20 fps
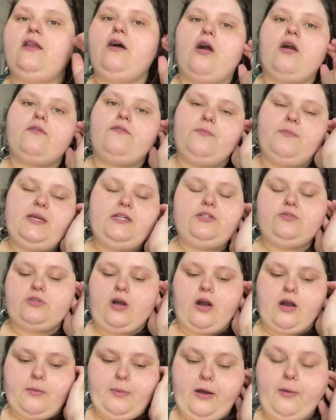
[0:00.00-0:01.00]
hard for me to
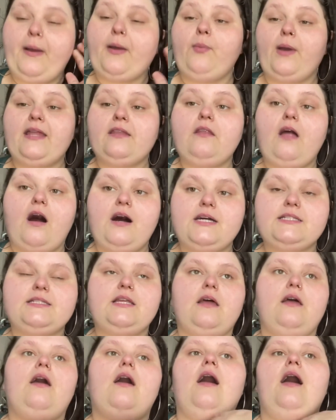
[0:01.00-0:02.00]
talk about my weight loss
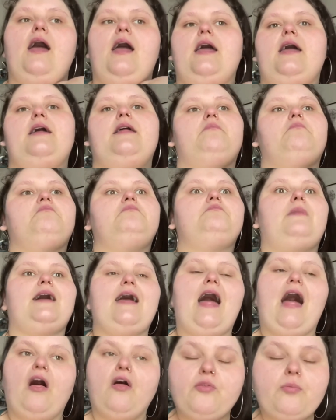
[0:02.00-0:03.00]
and my
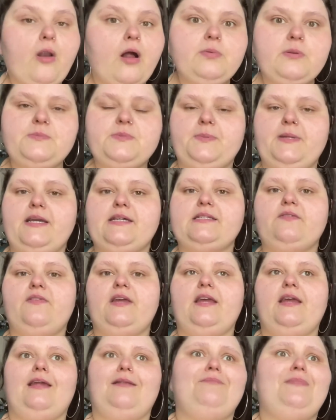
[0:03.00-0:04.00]
health problems because of
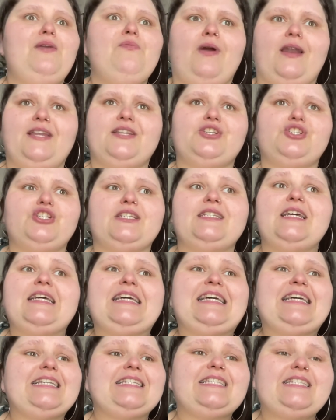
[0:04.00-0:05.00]
it, and me wanting to just
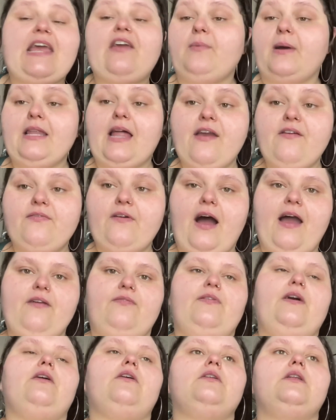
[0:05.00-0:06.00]
save my life. I
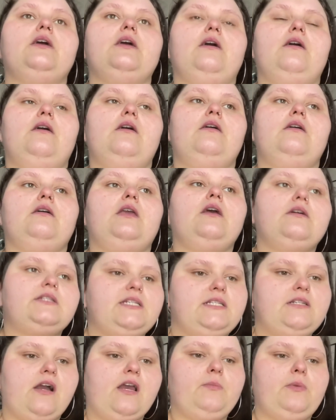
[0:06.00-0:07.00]
felt
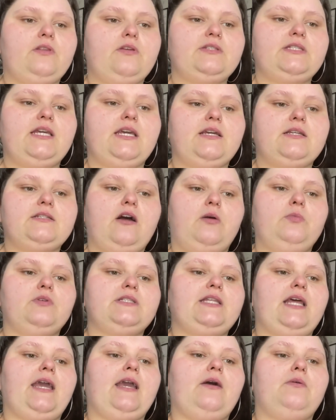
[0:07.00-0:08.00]
guilty talking about those things,
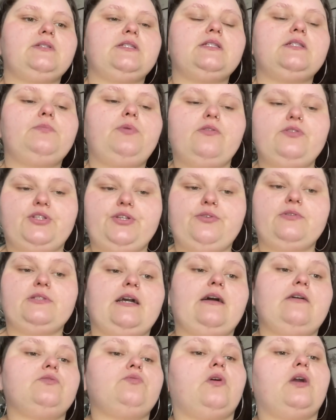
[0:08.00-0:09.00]
almost like I wasn't supposed to. It
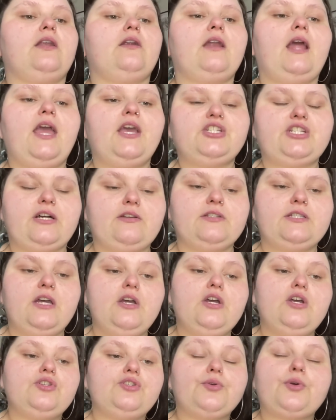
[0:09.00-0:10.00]
I was walking on eggshells.
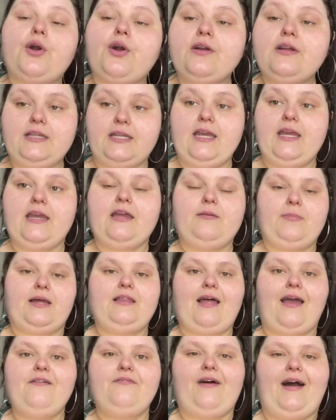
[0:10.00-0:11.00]
So currently in my
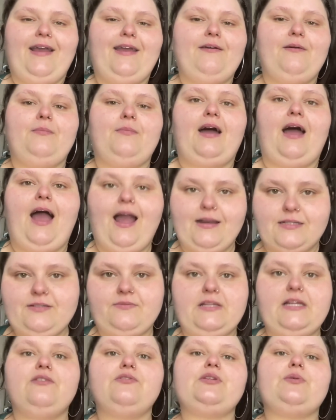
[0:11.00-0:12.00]
life, I am
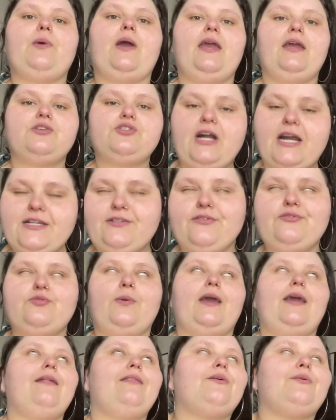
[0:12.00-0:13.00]
actively losing weight, trying to lose
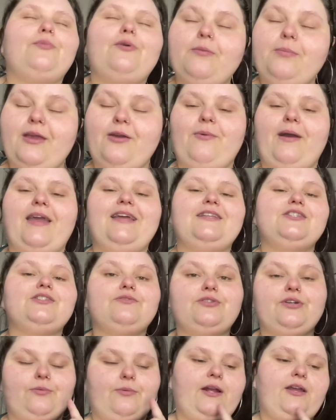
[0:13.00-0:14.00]
weight. There will be a weigh-in, so
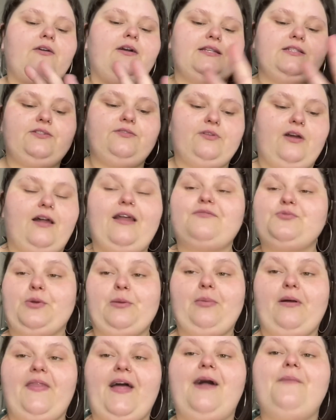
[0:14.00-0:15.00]
don't worry, you guys do not have to
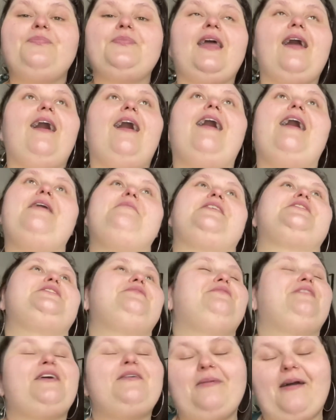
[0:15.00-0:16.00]
worry about that. I'm
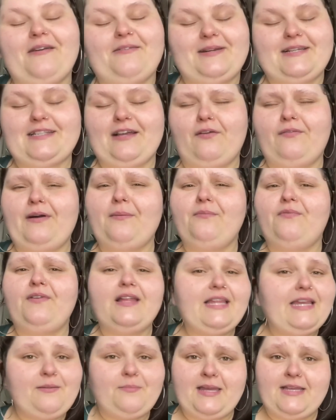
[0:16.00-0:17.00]
actually very proud of myself. I'm
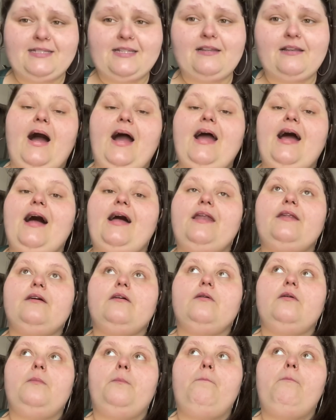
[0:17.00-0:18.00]
feeling amazing. I had
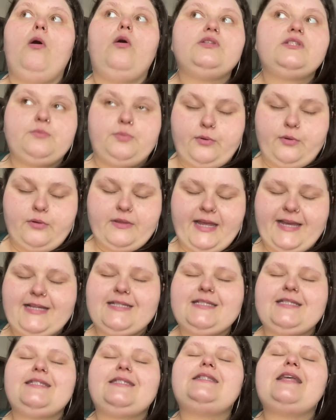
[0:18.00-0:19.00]
multiple,
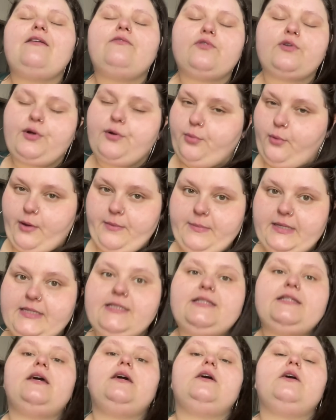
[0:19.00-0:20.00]
like several
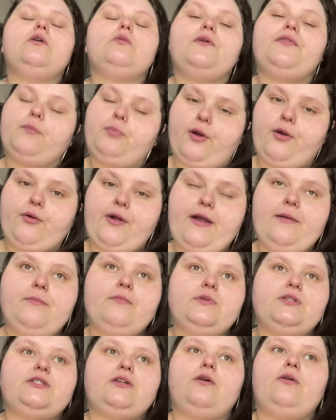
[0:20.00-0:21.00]
appointments with the
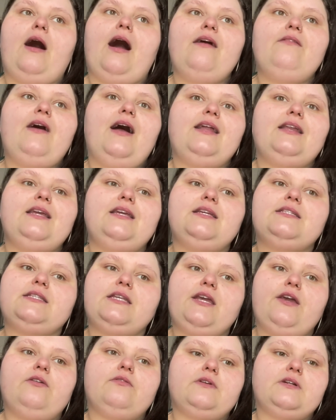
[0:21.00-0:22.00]
program. So I've had
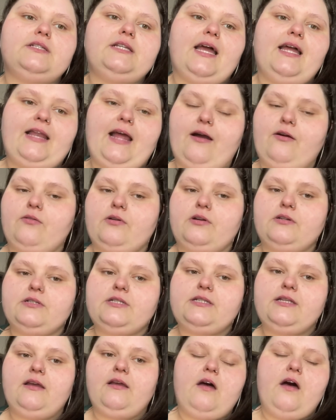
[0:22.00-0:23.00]
easily over 10
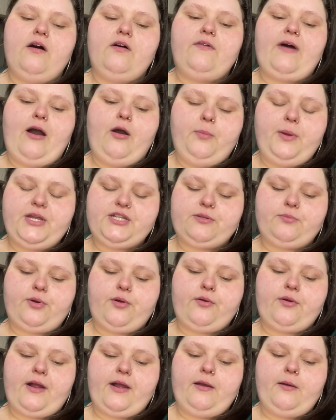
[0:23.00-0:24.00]
hours of outpatient
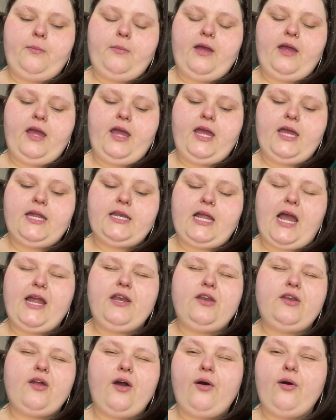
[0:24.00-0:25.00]
program. And I
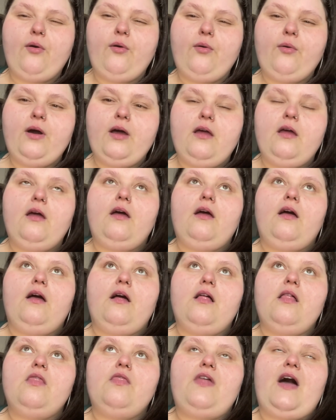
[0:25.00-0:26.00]
know
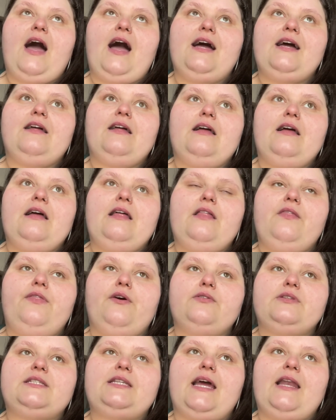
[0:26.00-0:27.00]
that
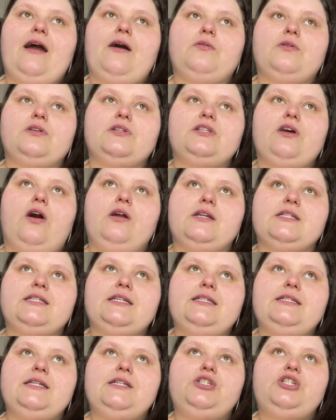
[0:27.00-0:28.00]
those 10 hours
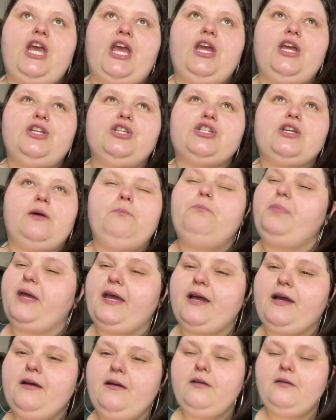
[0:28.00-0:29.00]
honestly did change a big